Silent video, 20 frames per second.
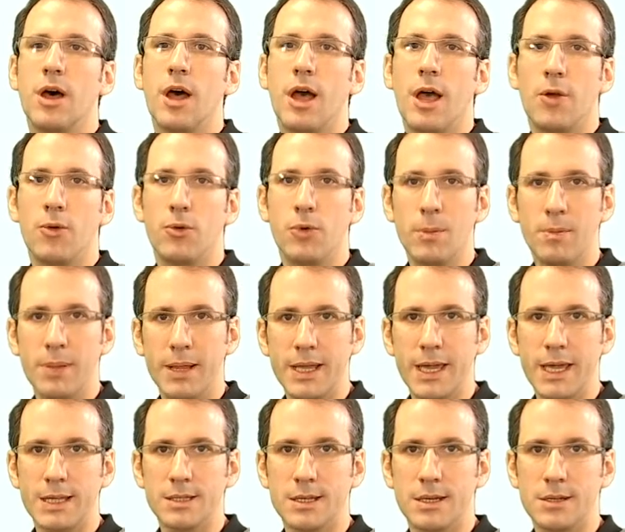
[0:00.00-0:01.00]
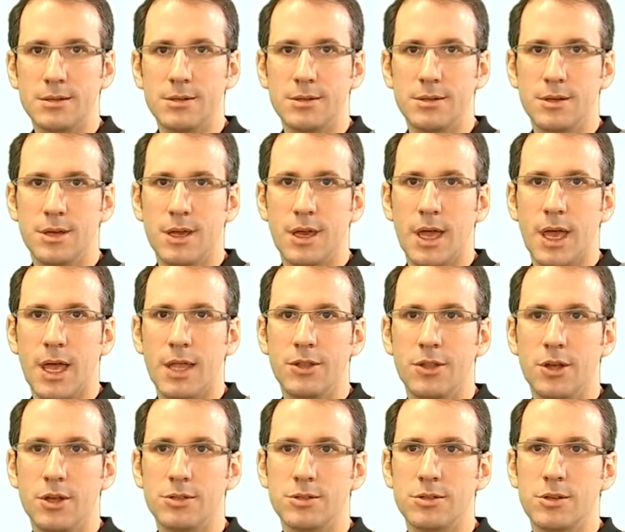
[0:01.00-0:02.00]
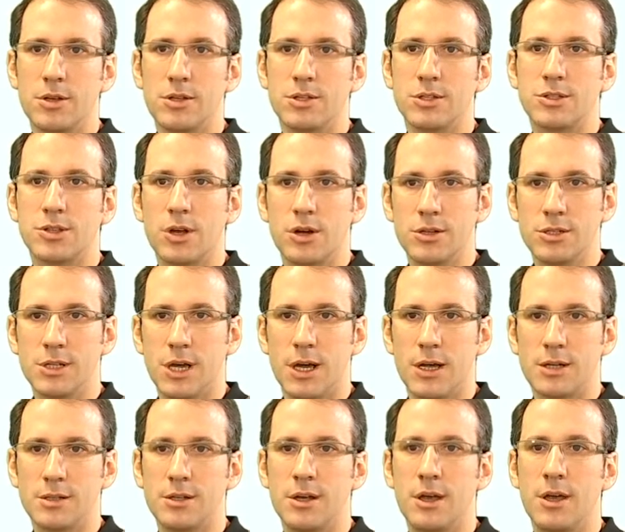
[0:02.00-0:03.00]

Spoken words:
a replica set and not a standard